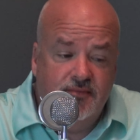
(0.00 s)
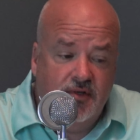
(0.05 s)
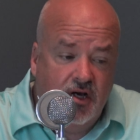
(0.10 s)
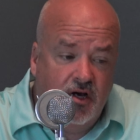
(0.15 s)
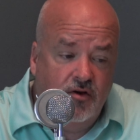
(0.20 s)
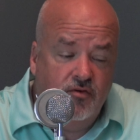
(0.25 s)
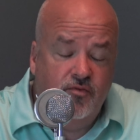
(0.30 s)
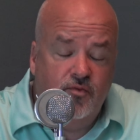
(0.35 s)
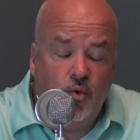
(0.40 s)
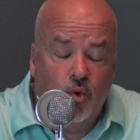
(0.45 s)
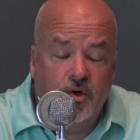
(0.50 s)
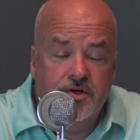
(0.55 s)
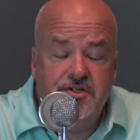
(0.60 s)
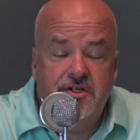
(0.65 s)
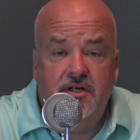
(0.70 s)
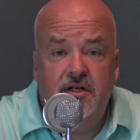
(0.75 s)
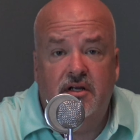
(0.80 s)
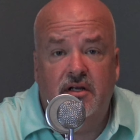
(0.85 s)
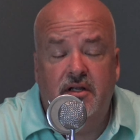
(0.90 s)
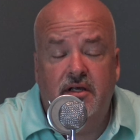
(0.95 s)

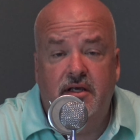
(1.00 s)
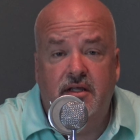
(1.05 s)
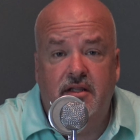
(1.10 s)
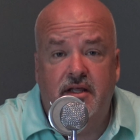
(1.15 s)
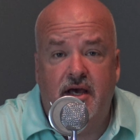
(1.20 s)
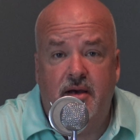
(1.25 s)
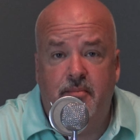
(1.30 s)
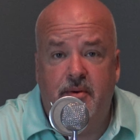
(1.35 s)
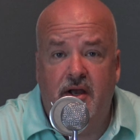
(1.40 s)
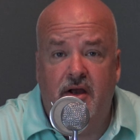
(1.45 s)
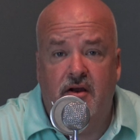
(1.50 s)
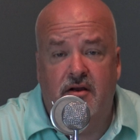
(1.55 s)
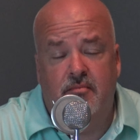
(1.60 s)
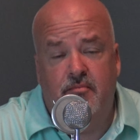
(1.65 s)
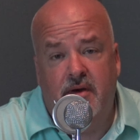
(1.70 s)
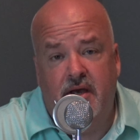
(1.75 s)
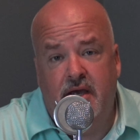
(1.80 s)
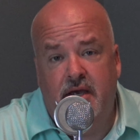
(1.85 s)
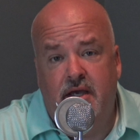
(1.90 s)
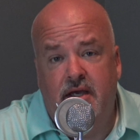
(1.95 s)
Unfortunately, that parent
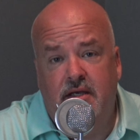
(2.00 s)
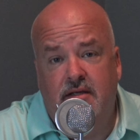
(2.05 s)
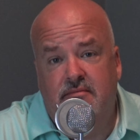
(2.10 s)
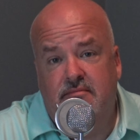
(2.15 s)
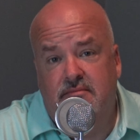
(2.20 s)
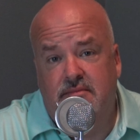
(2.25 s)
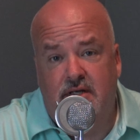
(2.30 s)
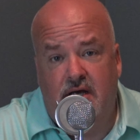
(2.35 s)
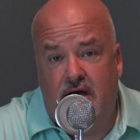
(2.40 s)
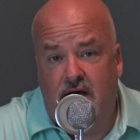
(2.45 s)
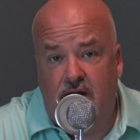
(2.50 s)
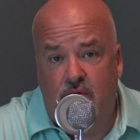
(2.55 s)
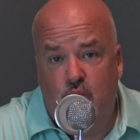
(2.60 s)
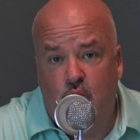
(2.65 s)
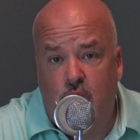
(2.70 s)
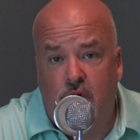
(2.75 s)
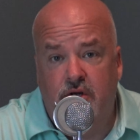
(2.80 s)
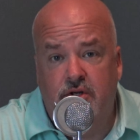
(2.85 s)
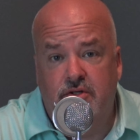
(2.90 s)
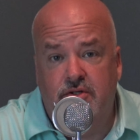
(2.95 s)
may not
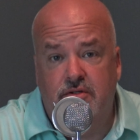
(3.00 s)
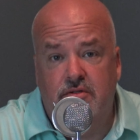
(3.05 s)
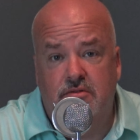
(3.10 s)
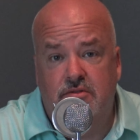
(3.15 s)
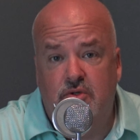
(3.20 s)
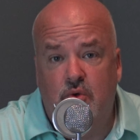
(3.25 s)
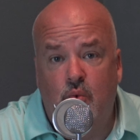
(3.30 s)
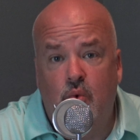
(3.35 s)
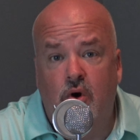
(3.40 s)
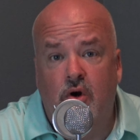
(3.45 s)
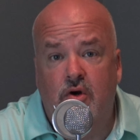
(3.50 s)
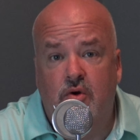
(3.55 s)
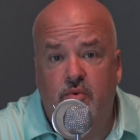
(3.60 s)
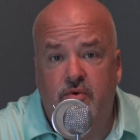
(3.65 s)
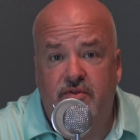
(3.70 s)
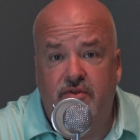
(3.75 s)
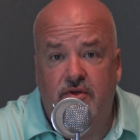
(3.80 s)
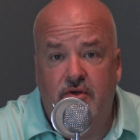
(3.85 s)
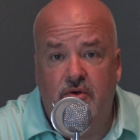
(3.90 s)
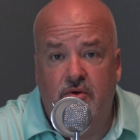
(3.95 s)
want to work
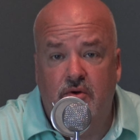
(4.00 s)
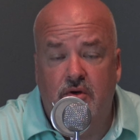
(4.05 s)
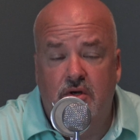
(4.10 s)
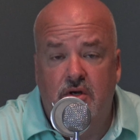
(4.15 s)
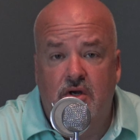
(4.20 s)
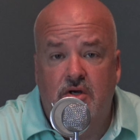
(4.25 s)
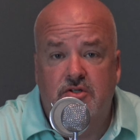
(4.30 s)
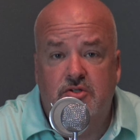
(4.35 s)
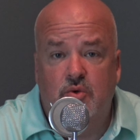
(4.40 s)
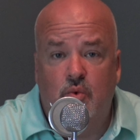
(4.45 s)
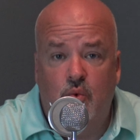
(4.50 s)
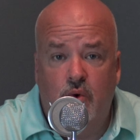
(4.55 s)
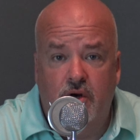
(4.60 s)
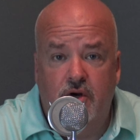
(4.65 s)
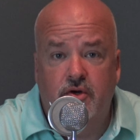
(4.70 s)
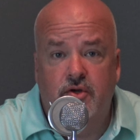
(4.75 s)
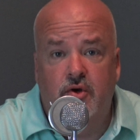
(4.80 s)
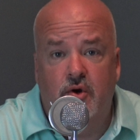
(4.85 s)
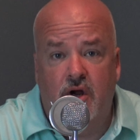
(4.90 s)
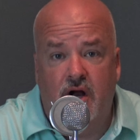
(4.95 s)
with you. So what
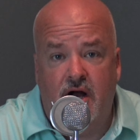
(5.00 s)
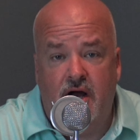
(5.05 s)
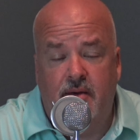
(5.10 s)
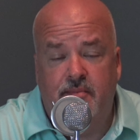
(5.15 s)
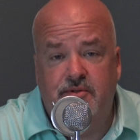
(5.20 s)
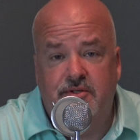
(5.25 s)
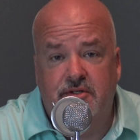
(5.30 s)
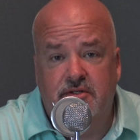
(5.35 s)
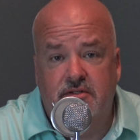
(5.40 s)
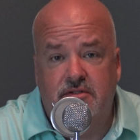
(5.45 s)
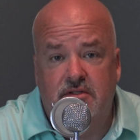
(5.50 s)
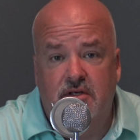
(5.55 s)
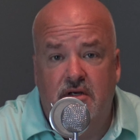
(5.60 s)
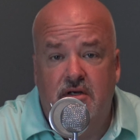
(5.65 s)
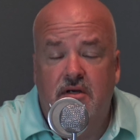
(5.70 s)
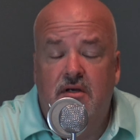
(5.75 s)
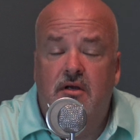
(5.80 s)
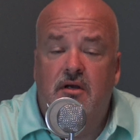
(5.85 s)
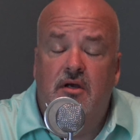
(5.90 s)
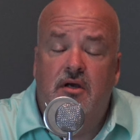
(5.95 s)
are your options?
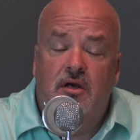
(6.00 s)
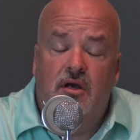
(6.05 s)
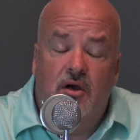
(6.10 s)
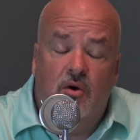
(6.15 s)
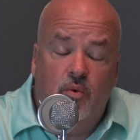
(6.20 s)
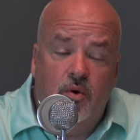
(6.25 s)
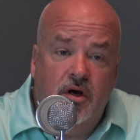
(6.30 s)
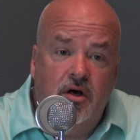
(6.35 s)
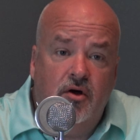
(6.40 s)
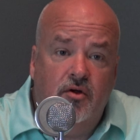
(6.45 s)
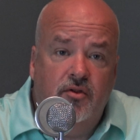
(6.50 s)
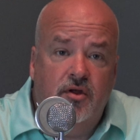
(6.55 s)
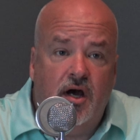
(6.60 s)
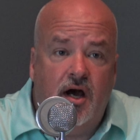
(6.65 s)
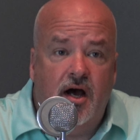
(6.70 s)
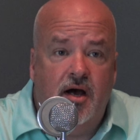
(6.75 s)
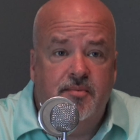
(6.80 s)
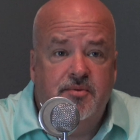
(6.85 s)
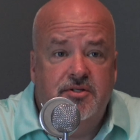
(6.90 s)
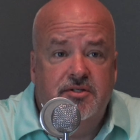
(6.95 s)
Well, the
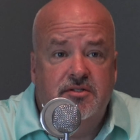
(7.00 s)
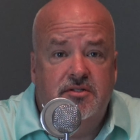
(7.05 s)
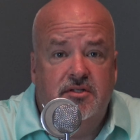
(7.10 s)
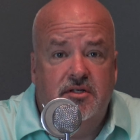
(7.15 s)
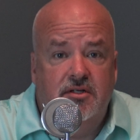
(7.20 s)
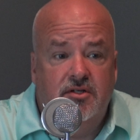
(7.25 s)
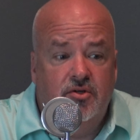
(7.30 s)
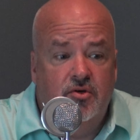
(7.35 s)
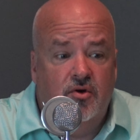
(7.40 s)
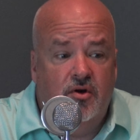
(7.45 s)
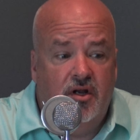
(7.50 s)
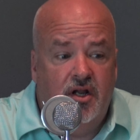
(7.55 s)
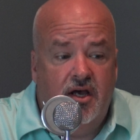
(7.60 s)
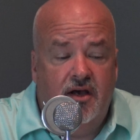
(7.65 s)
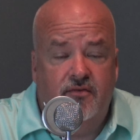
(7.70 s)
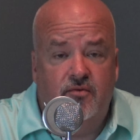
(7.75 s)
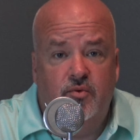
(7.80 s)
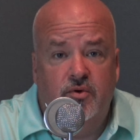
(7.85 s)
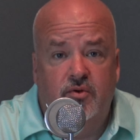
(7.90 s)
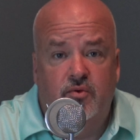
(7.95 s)
options that you're
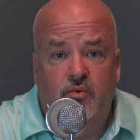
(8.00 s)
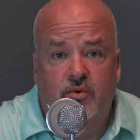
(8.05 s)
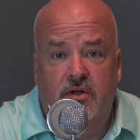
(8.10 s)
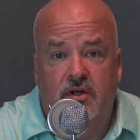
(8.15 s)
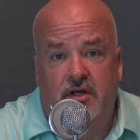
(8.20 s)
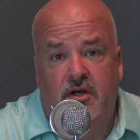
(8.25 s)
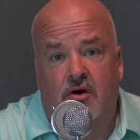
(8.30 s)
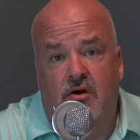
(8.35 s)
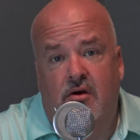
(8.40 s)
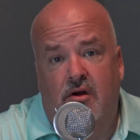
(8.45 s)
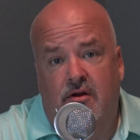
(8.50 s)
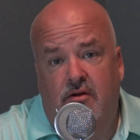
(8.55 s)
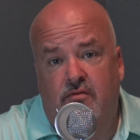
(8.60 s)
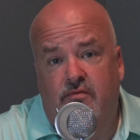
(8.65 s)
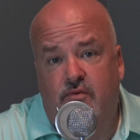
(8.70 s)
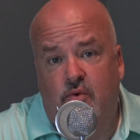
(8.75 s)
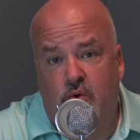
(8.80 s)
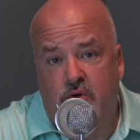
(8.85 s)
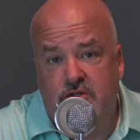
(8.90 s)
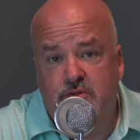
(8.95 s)
left with really are an
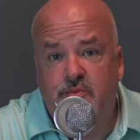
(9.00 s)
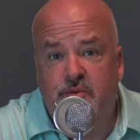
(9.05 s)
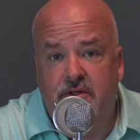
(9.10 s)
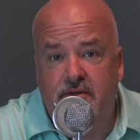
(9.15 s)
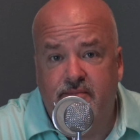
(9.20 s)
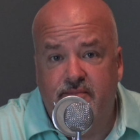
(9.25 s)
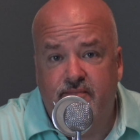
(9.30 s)
enforcement.